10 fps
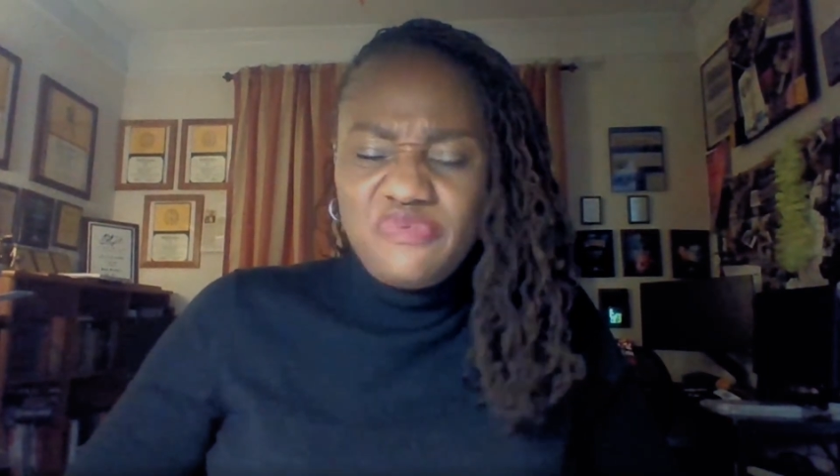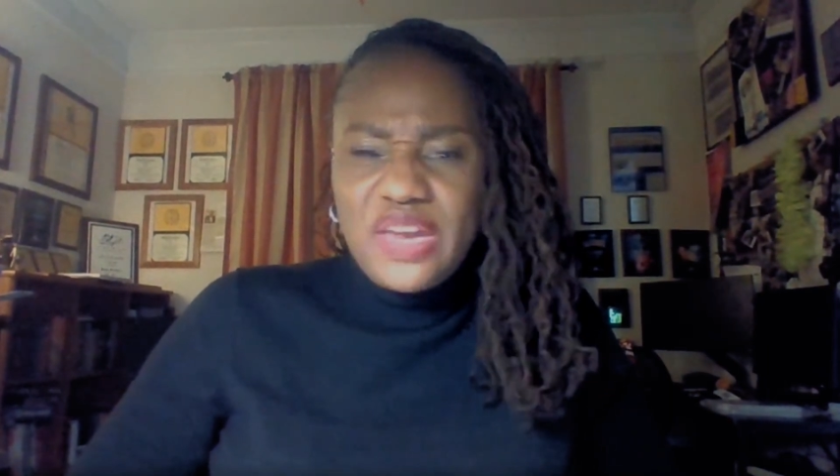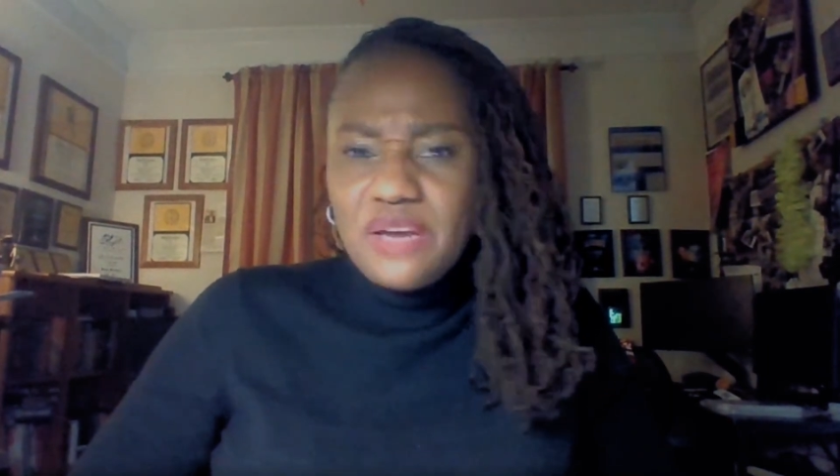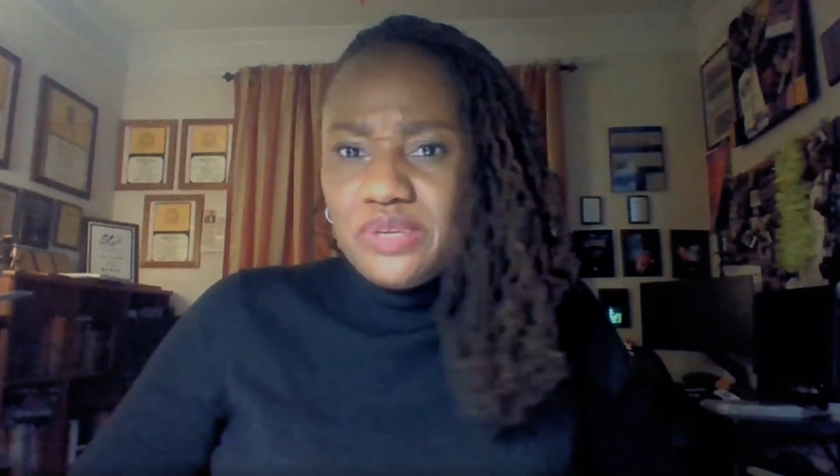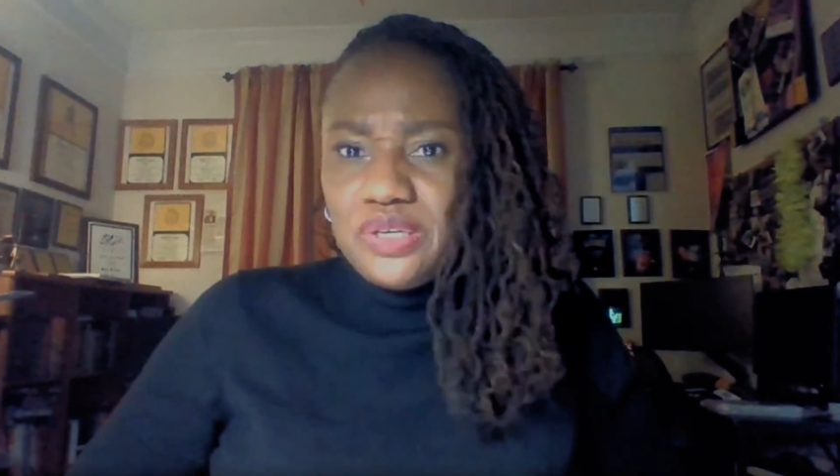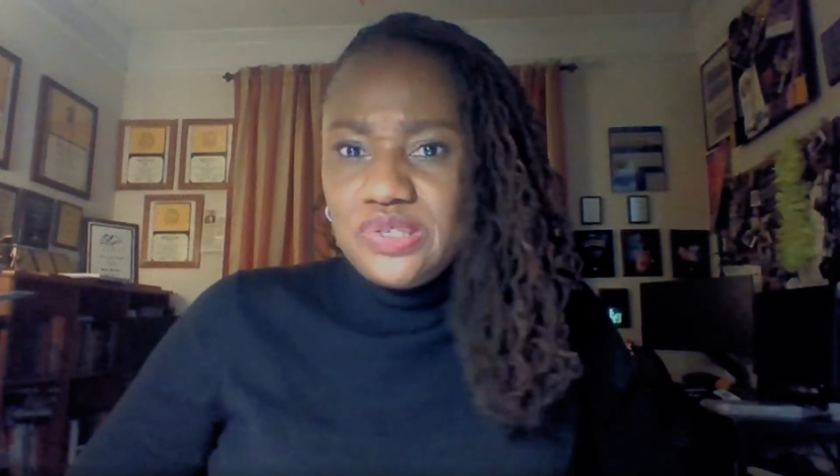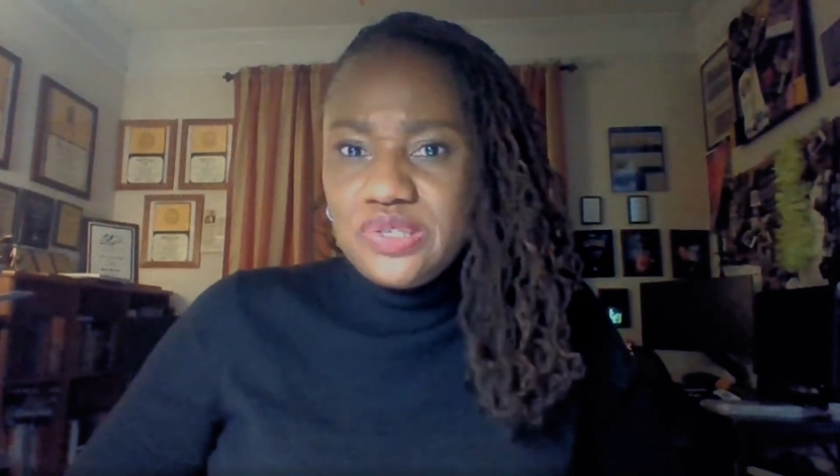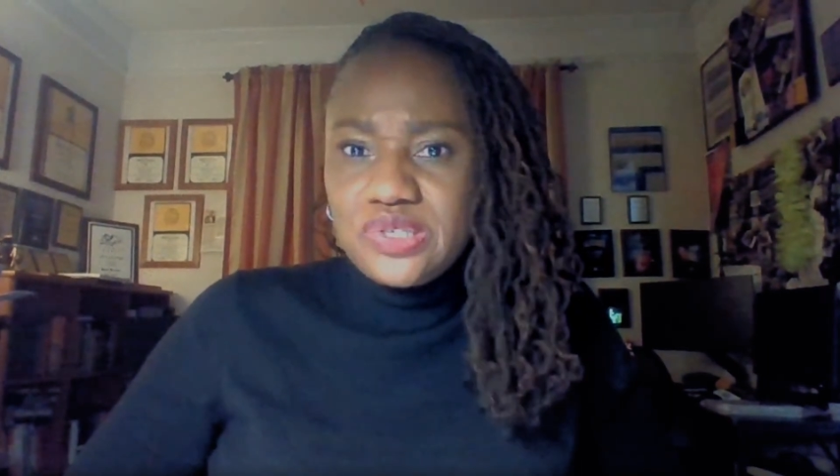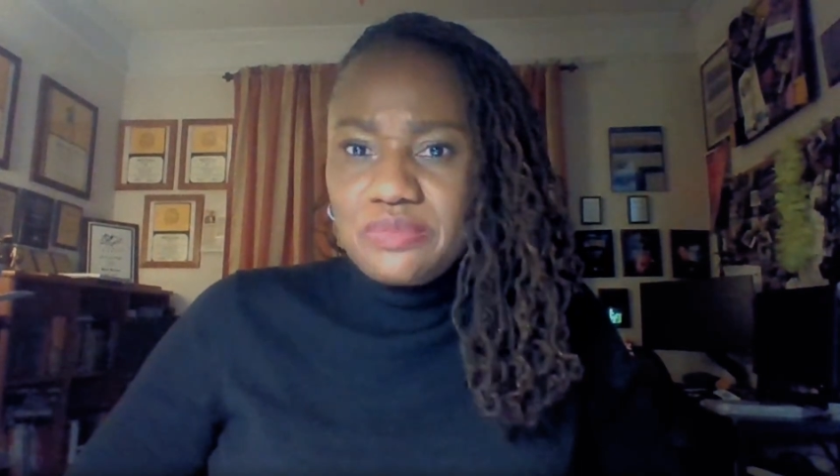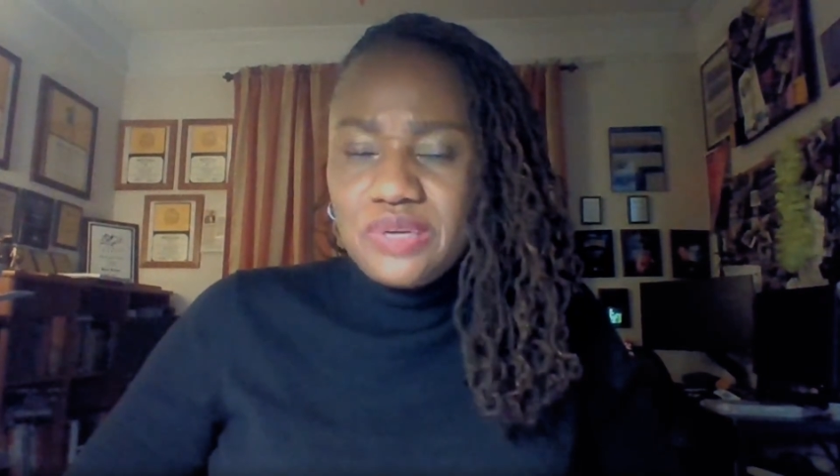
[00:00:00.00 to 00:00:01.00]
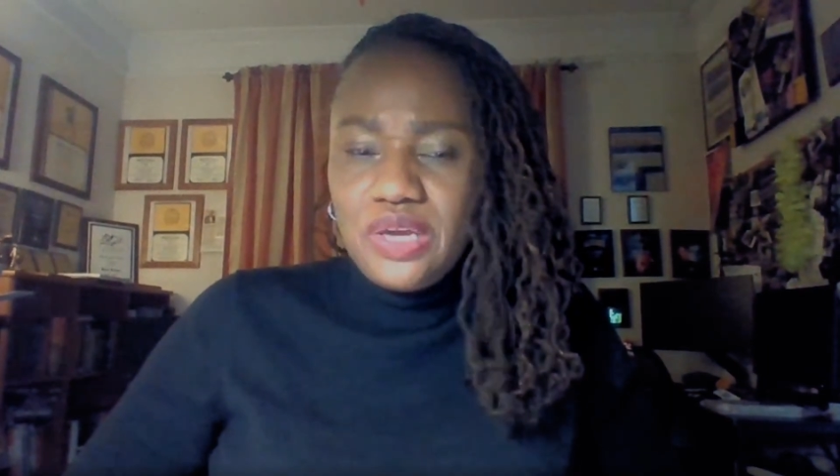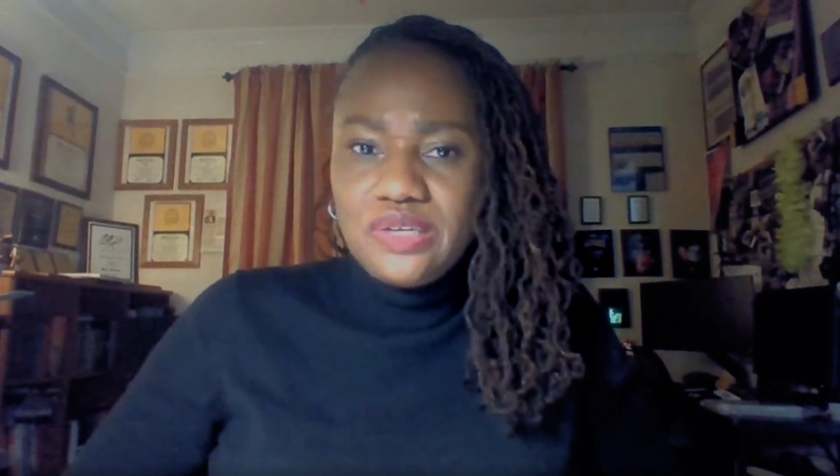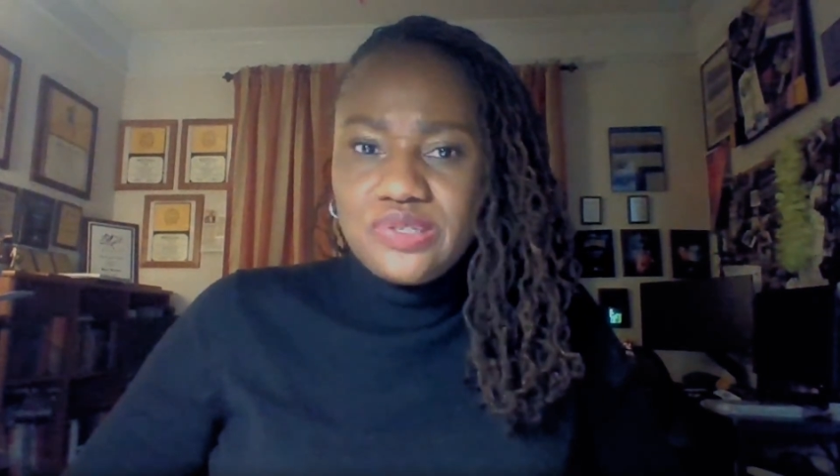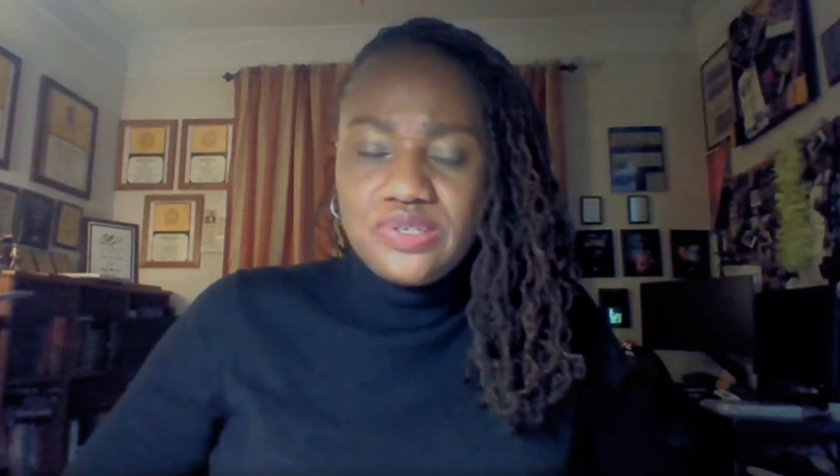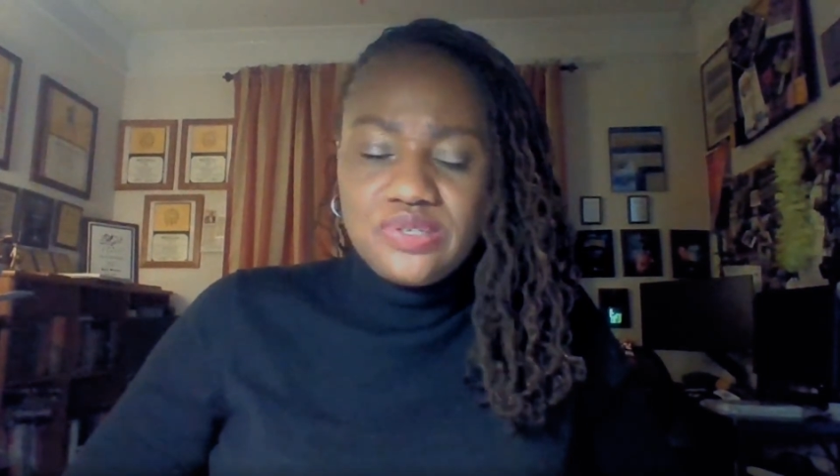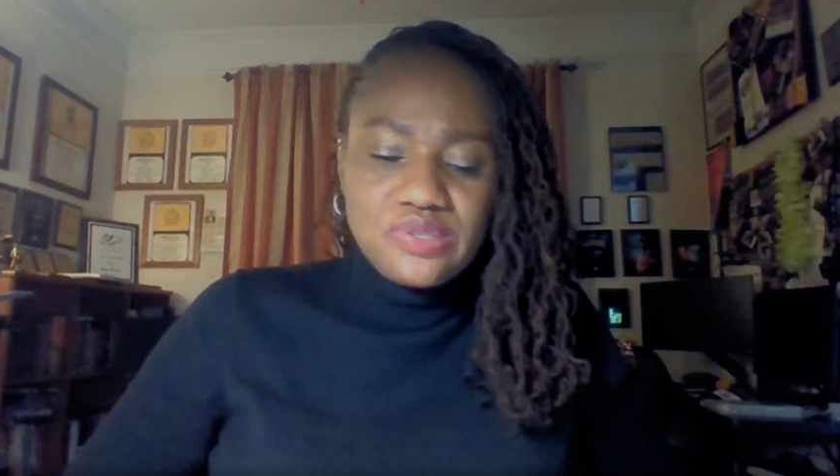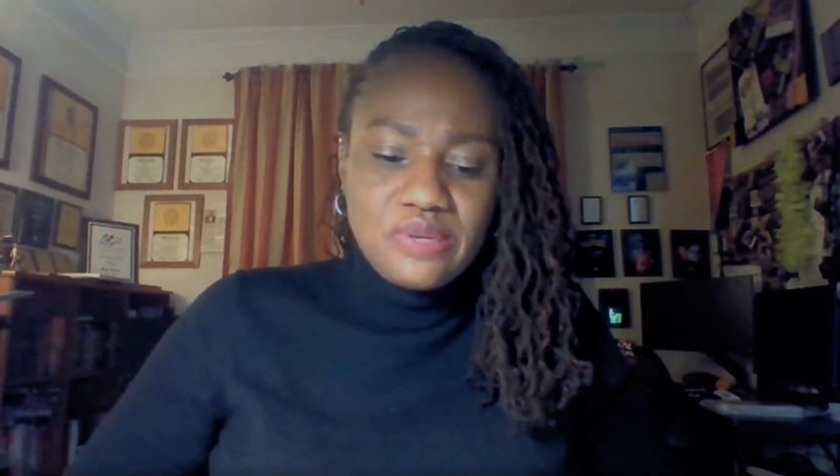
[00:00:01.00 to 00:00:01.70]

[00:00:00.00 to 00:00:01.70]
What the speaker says: families in some cases.